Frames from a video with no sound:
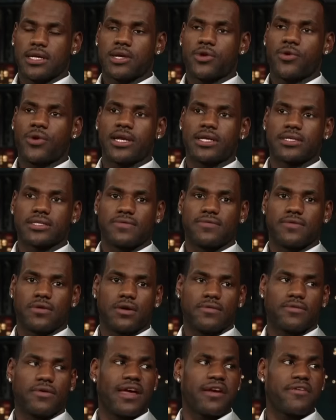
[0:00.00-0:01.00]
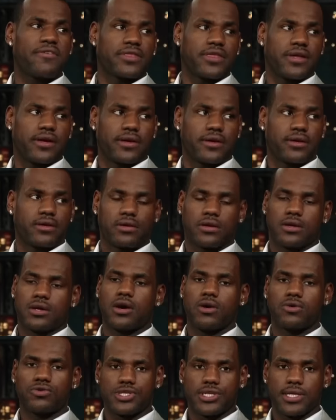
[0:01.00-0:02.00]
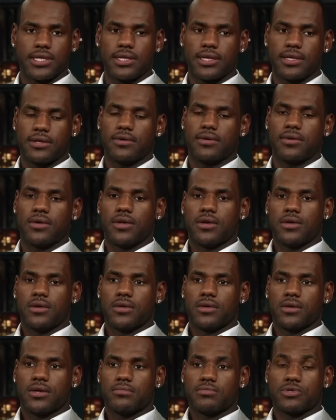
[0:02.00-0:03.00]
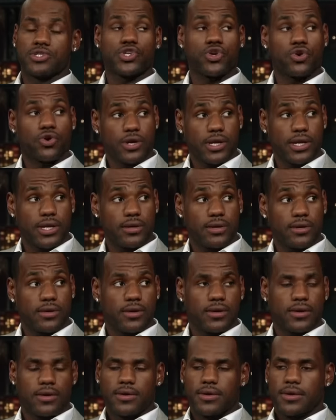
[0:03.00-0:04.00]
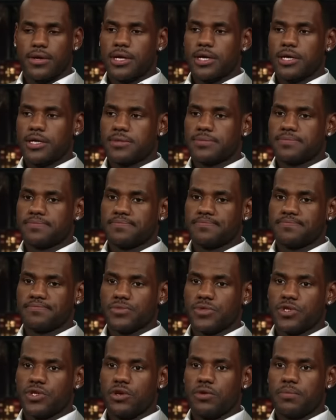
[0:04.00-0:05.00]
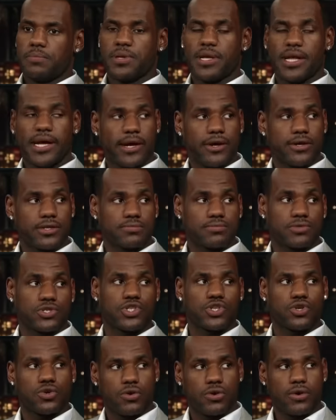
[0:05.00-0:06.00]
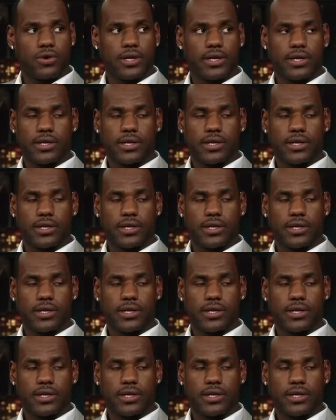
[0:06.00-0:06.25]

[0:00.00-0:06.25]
ingredients of, of everything, mm -hmm. coaching and uh, maturity. Right. Um, you know, players maturing.